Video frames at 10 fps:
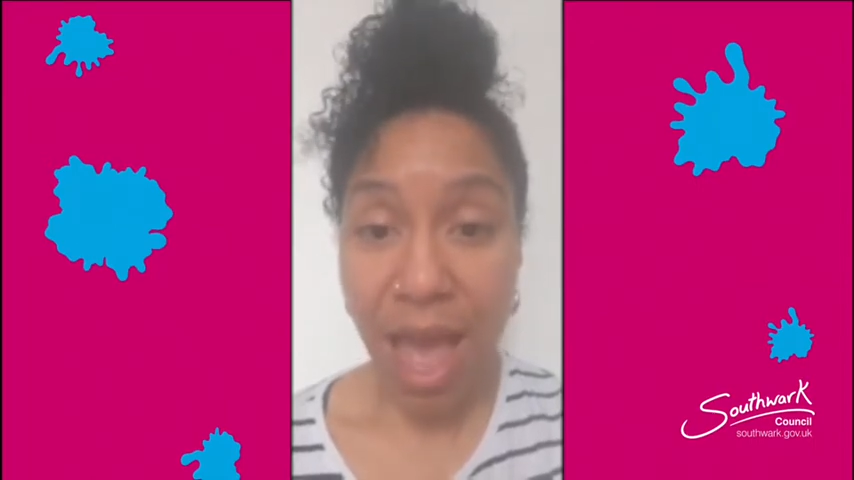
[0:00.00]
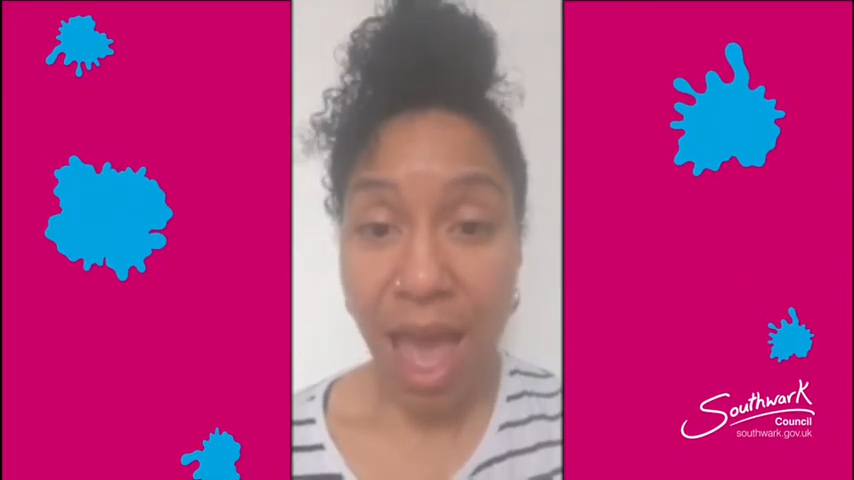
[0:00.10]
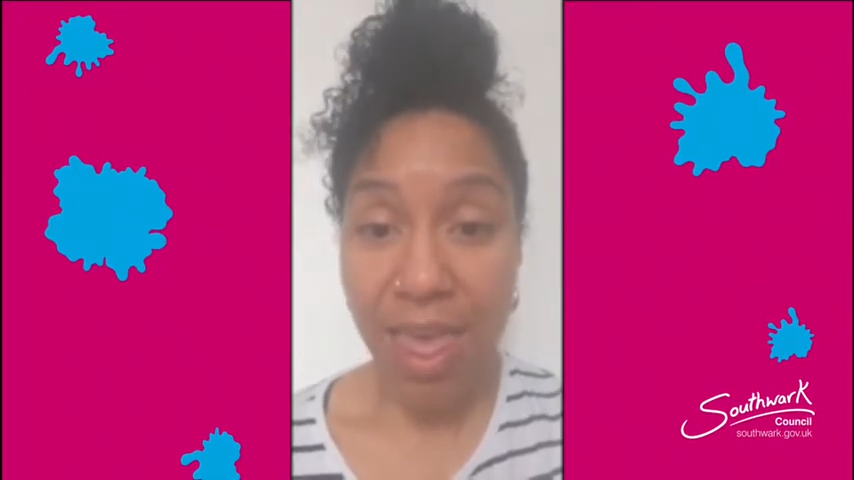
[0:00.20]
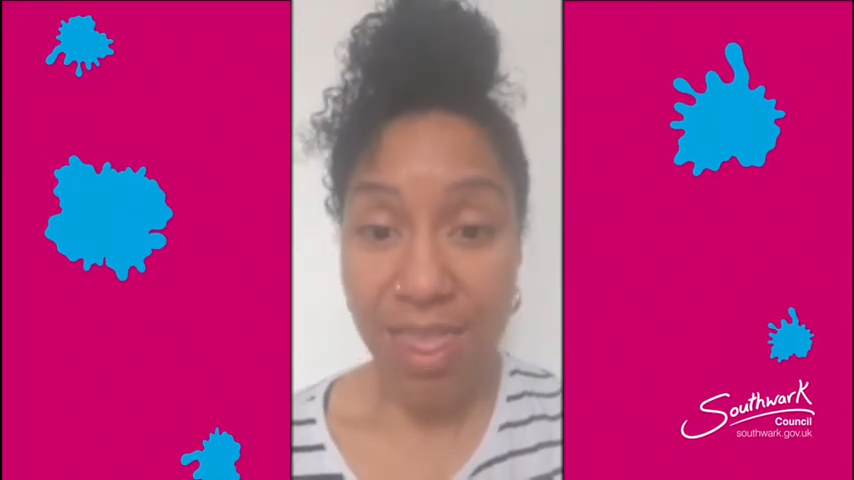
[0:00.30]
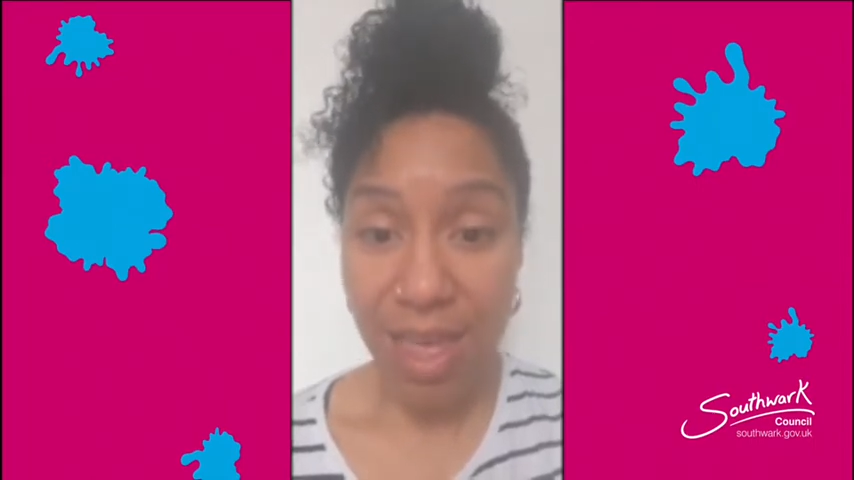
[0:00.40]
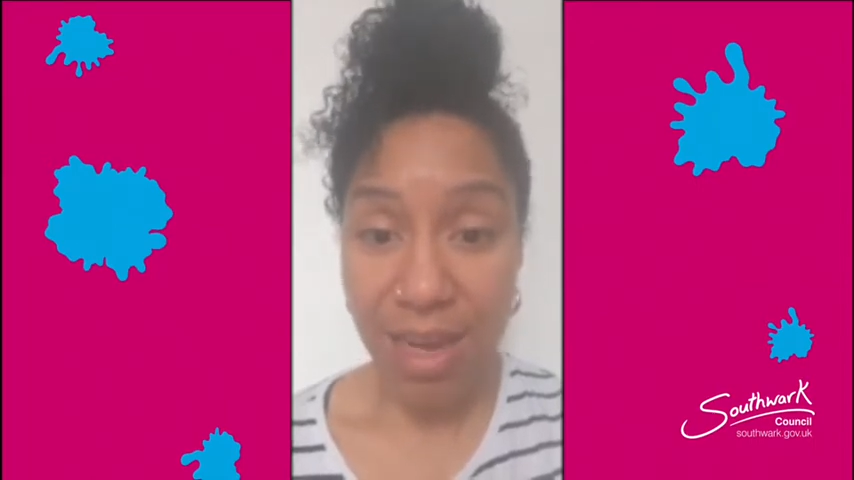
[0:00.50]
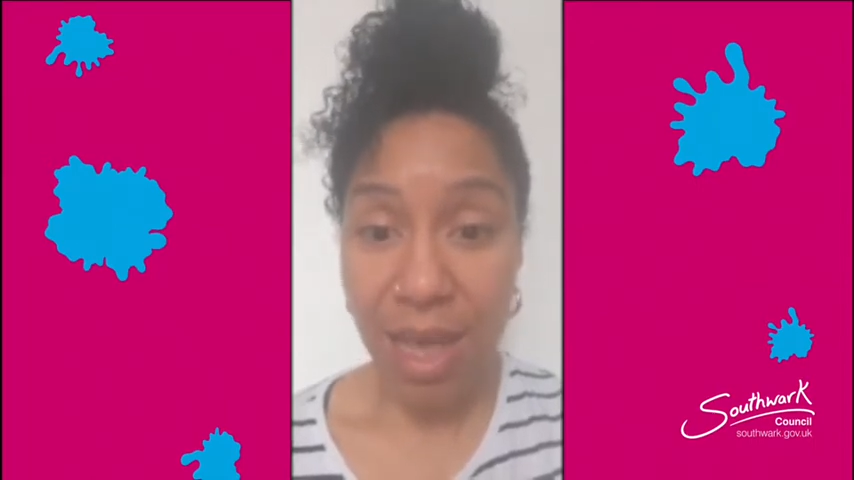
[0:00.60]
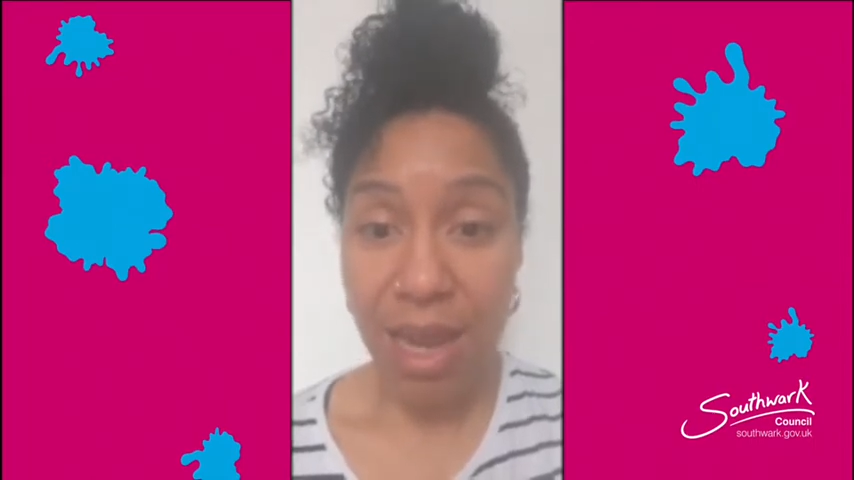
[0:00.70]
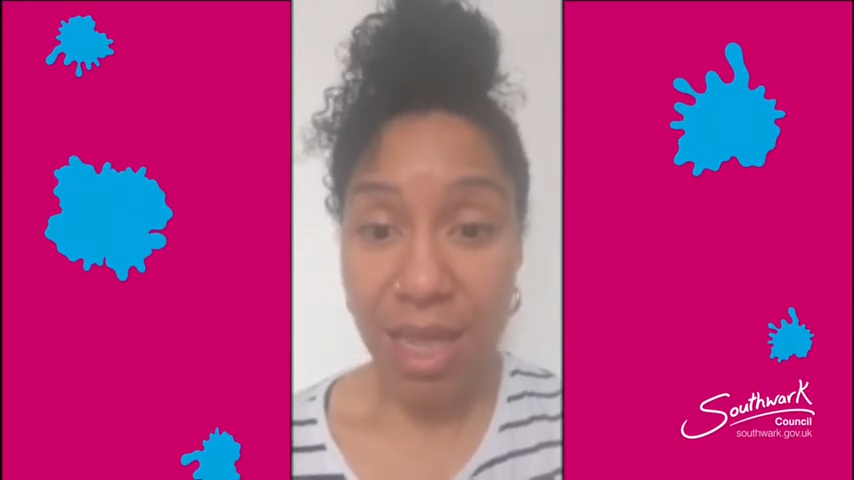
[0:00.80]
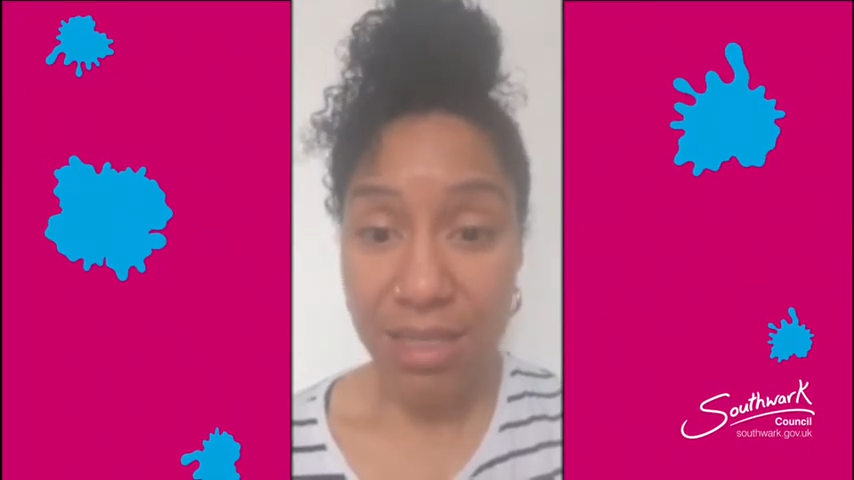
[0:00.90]
And then
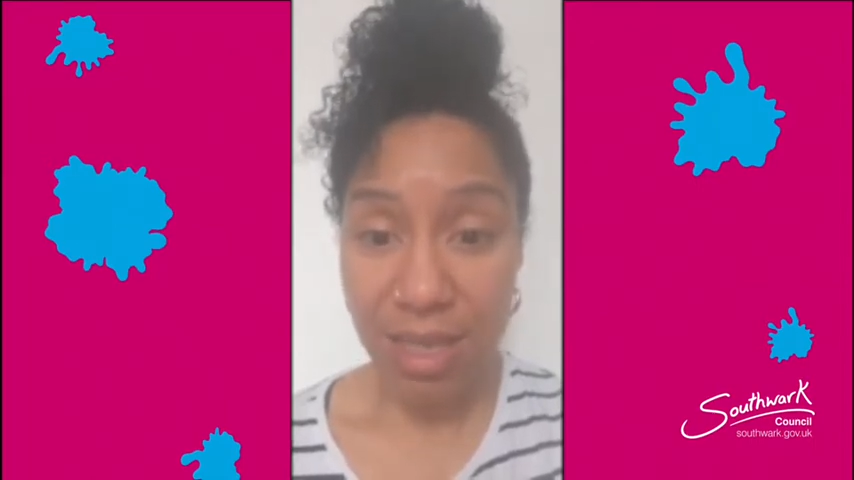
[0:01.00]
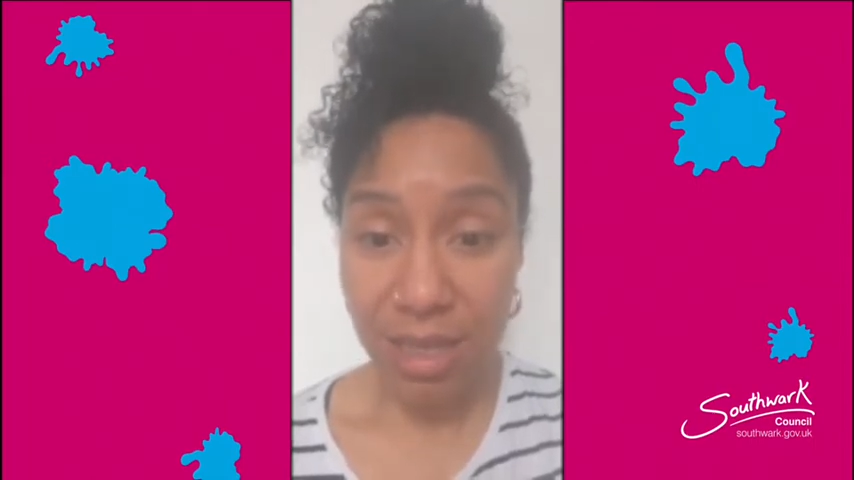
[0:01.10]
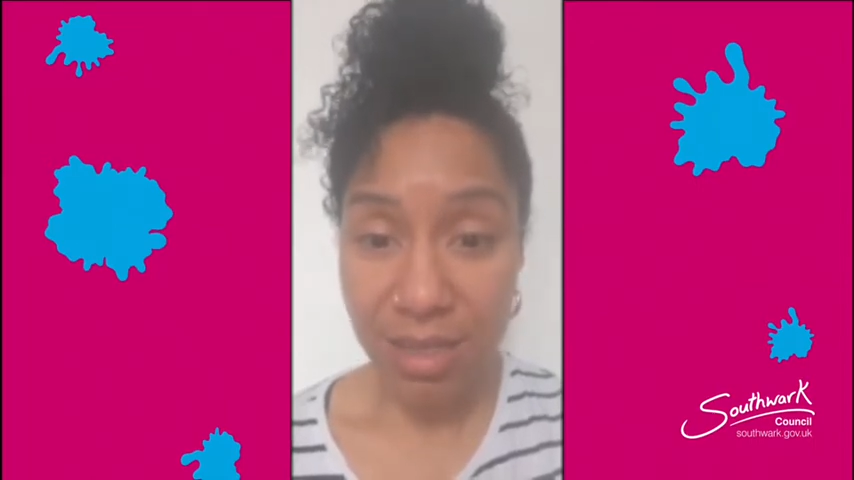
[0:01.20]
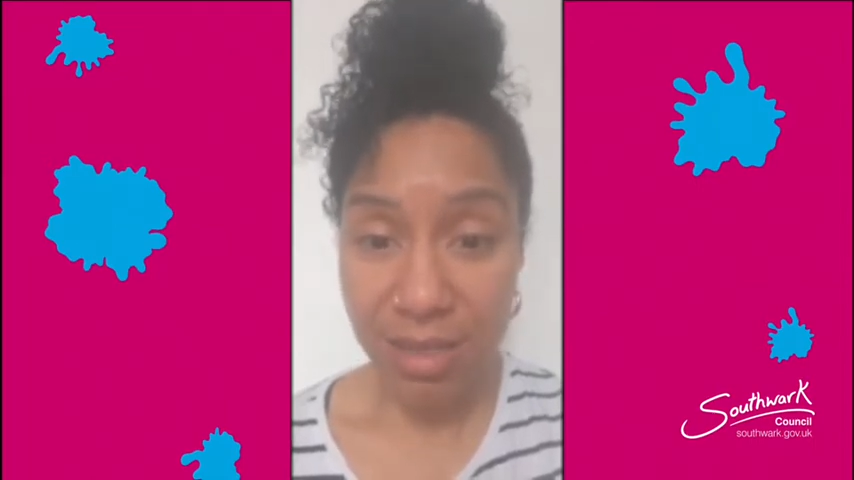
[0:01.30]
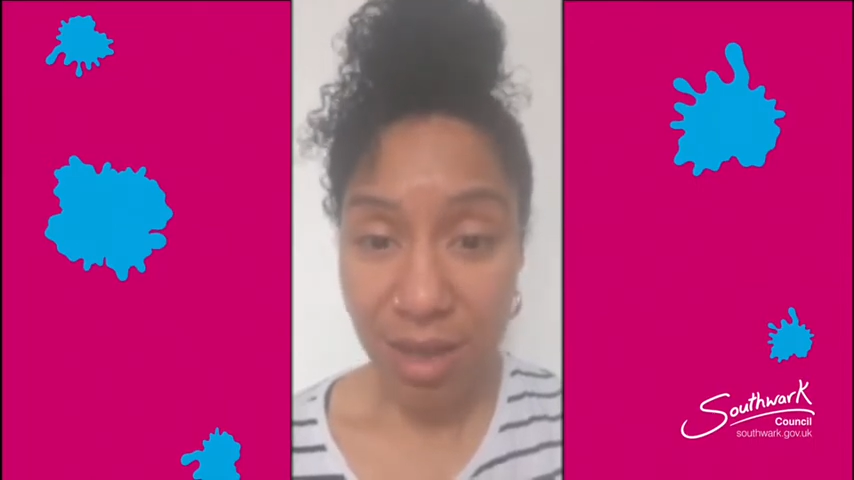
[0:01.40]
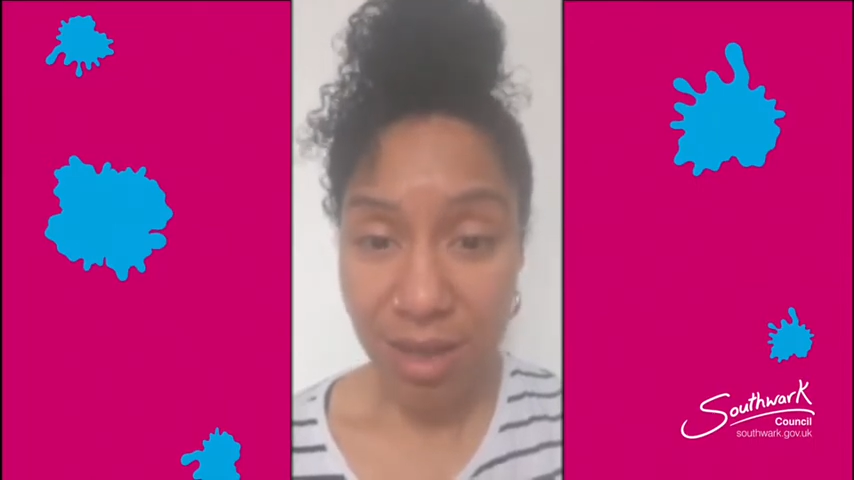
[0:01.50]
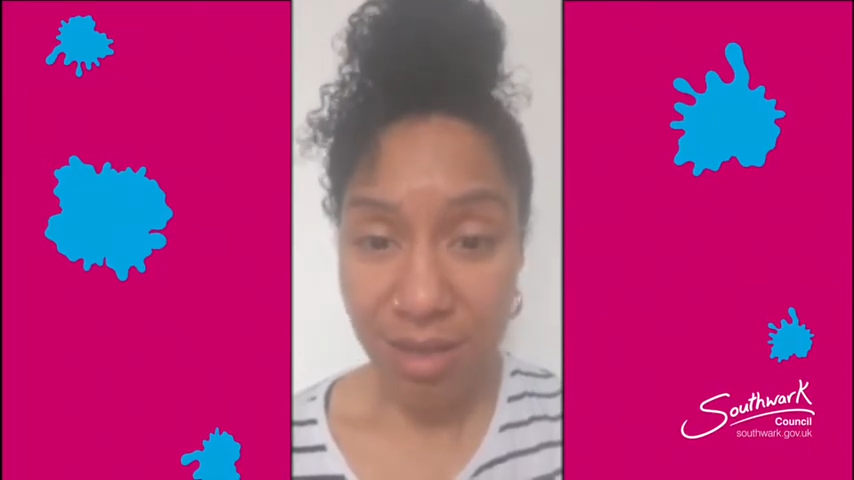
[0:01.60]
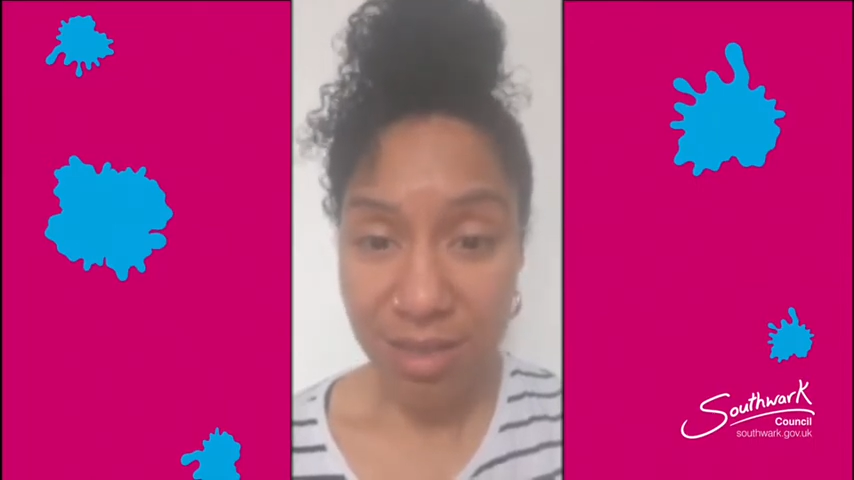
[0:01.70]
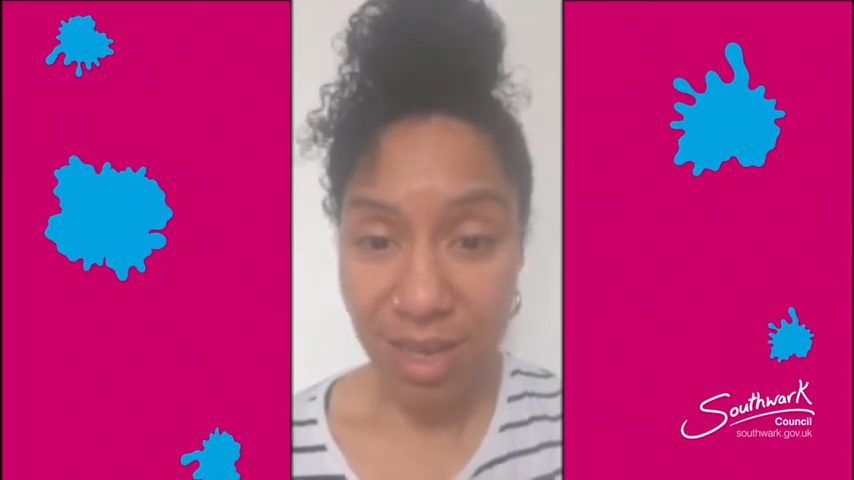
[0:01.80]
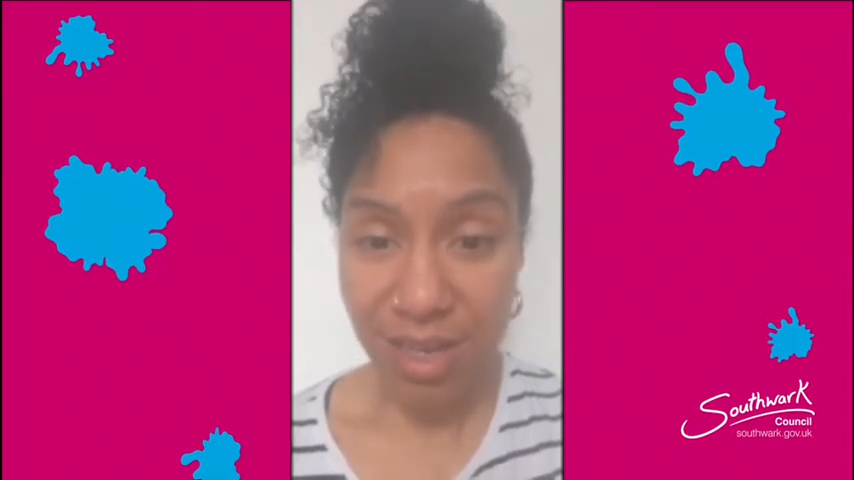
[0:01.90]
let's get
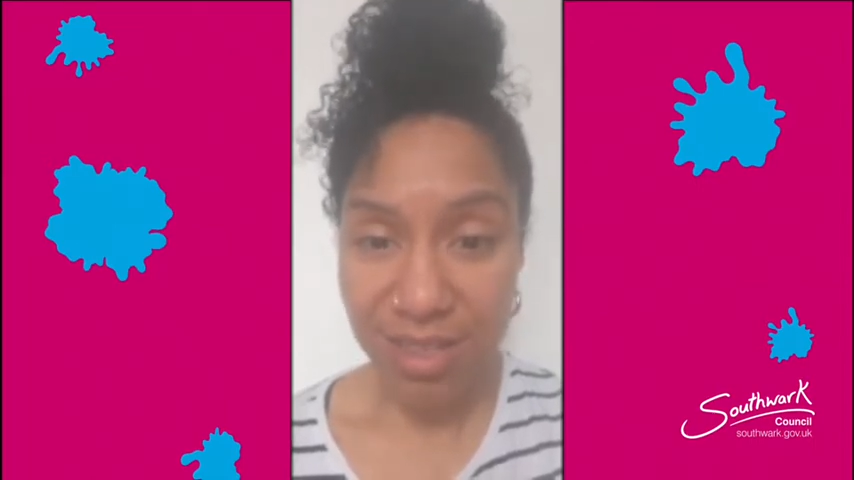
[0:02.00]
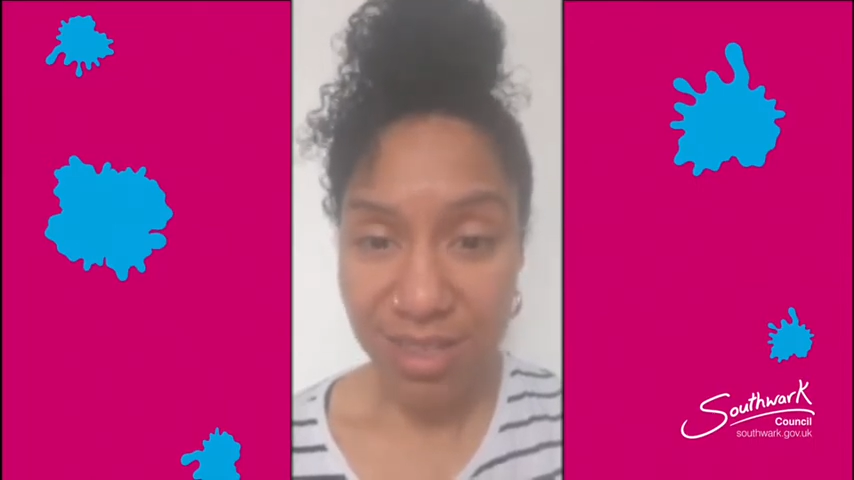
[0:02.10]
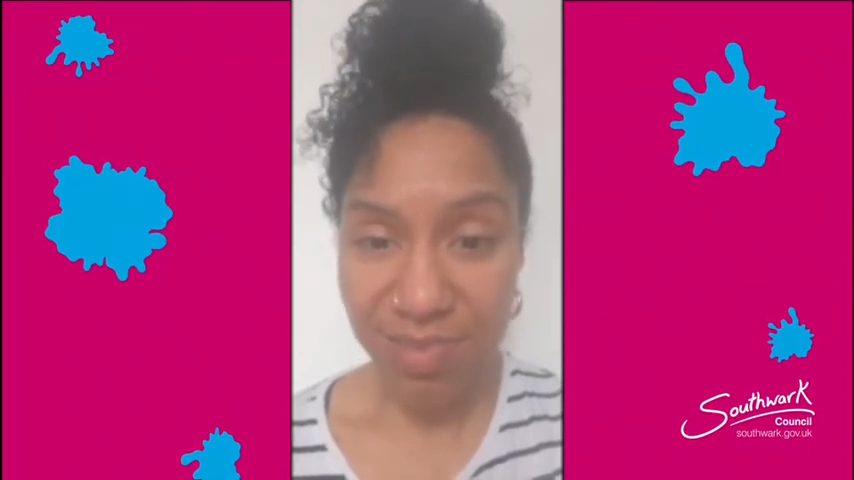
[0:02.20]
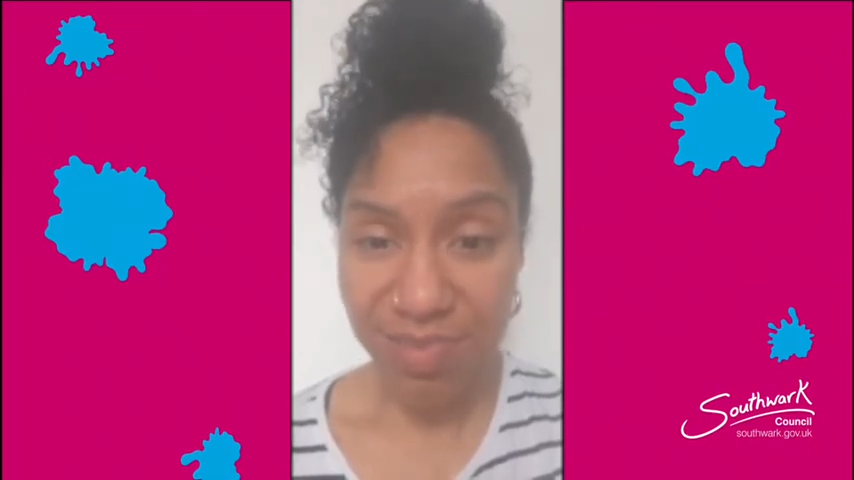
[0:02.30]
started.